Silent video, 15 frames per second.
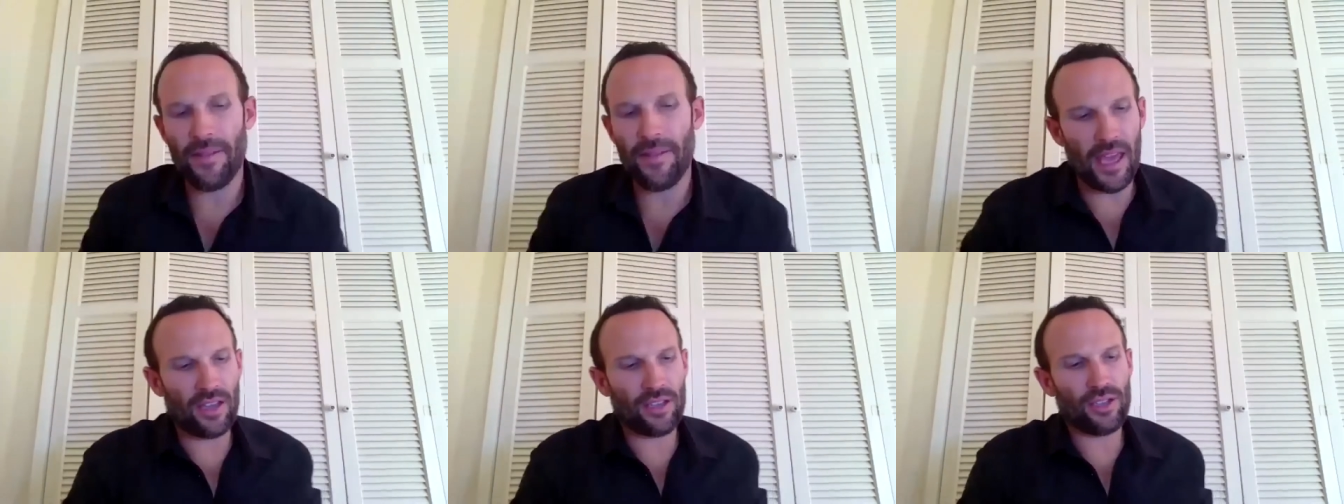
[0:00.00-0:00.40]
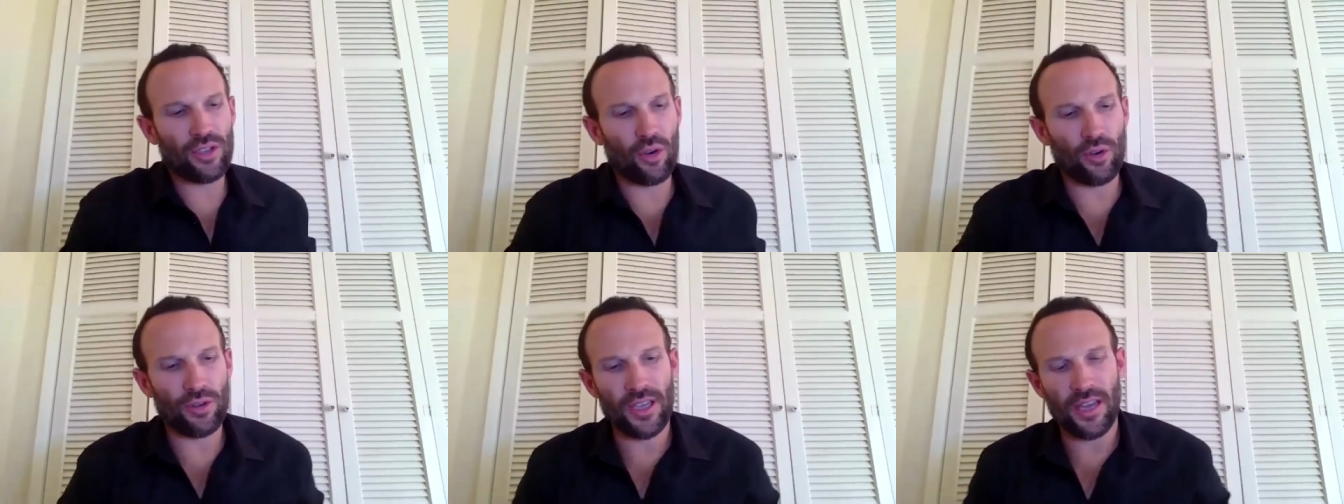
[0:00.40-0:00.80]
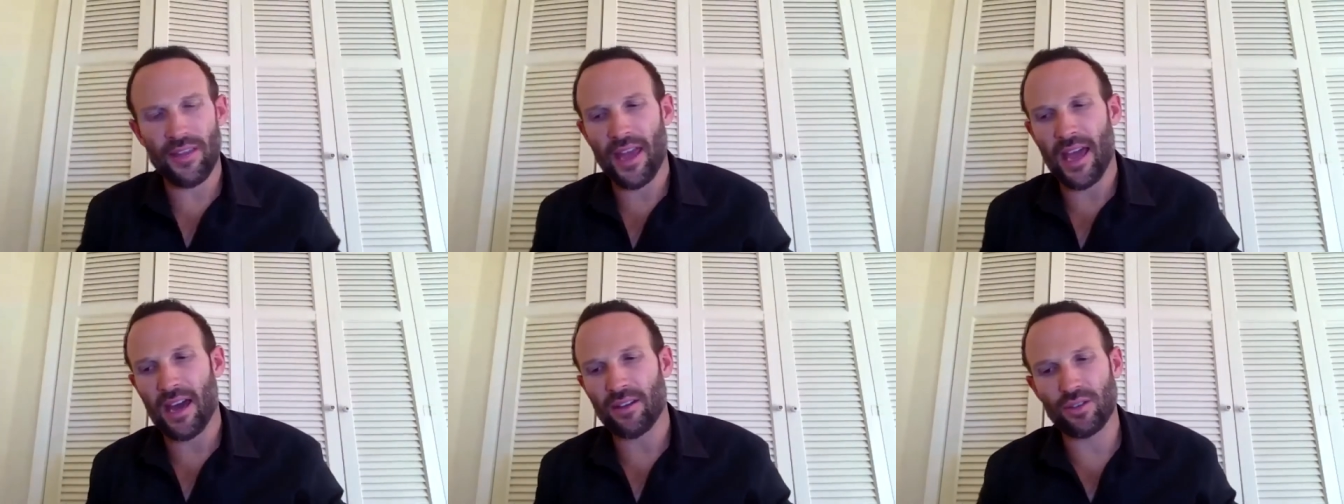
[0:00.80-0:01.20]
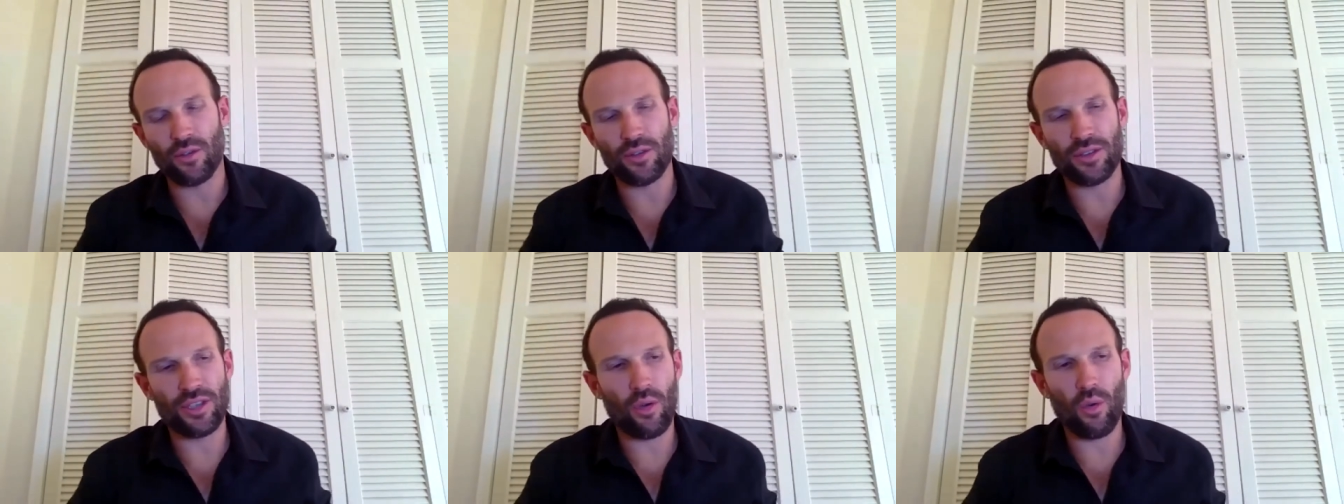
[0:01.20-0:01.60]
the inner source and the outer
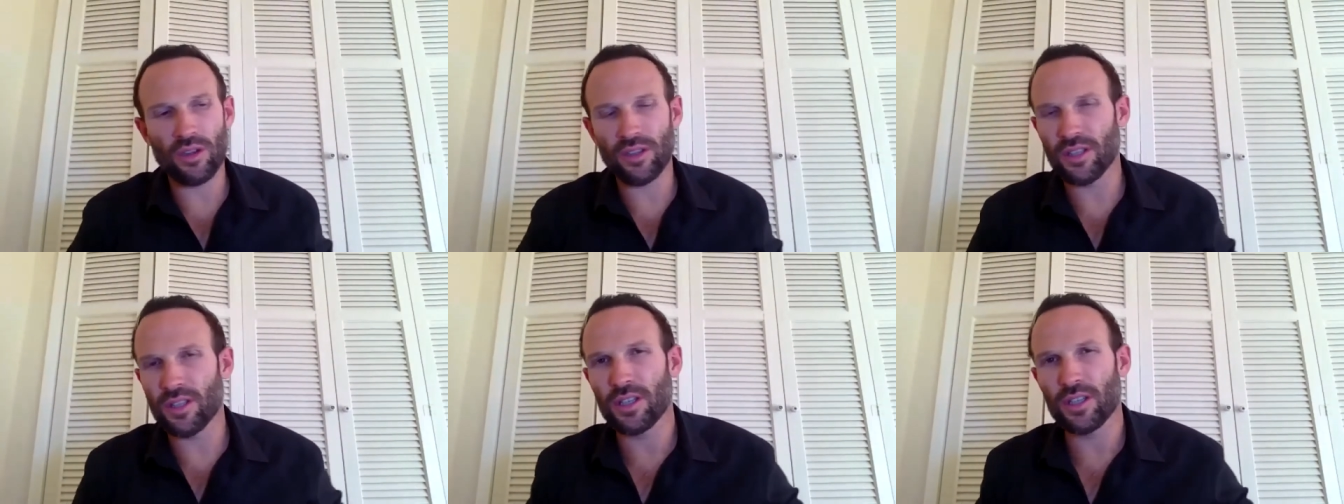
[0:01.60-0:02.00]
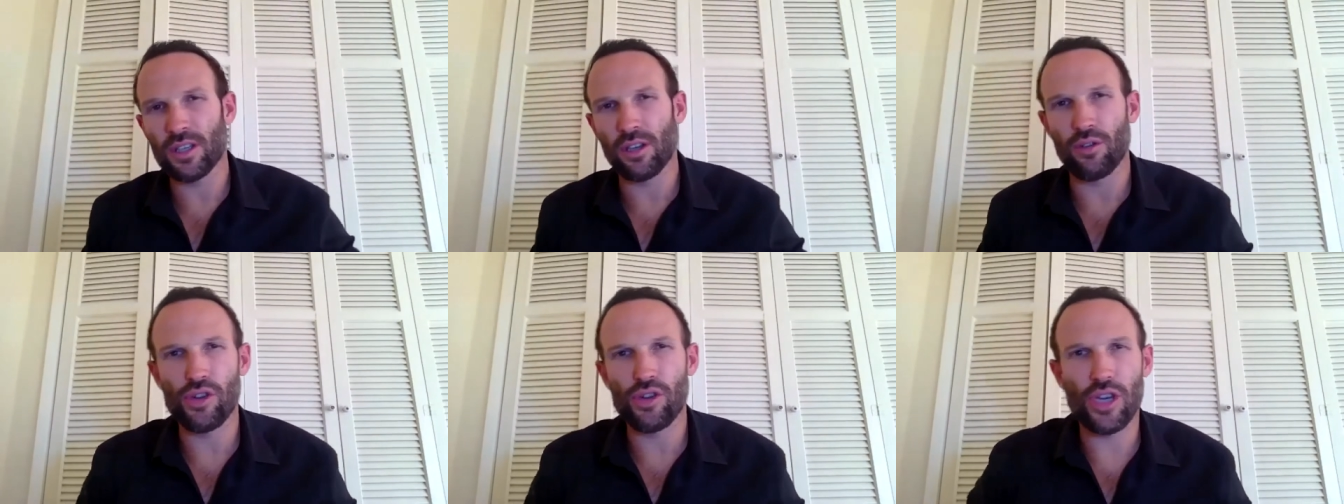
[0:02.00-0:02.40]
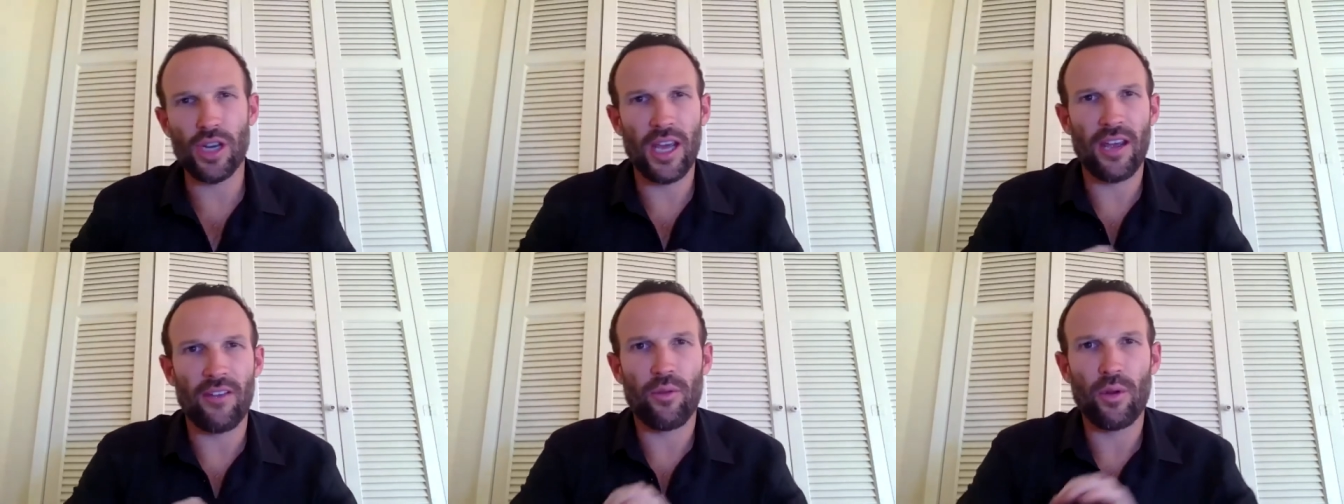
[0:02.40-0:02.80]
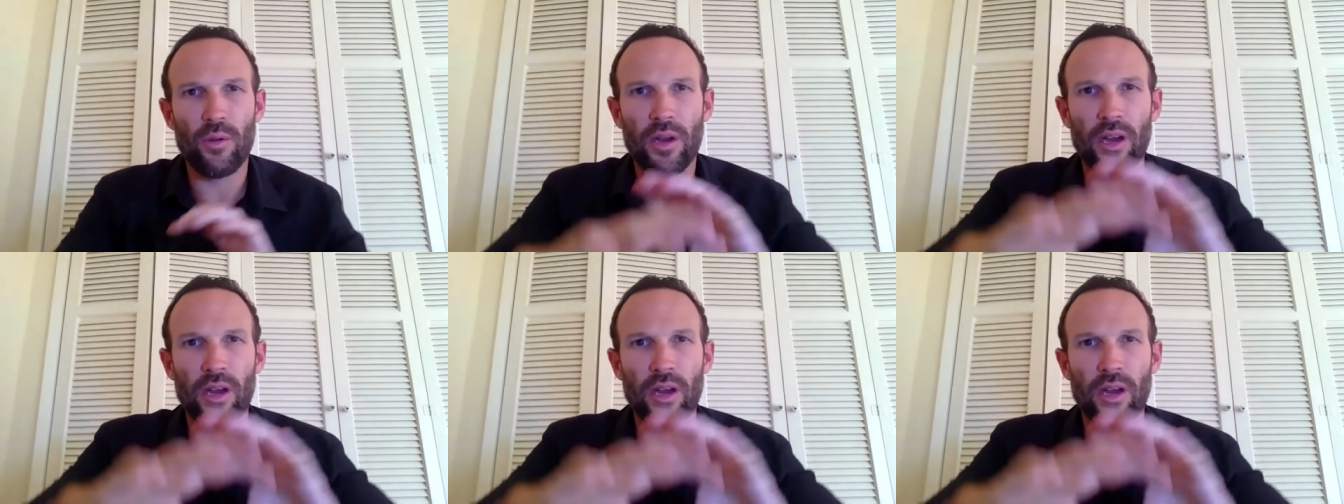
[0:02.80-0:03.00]
source. So what's the solution here? If we were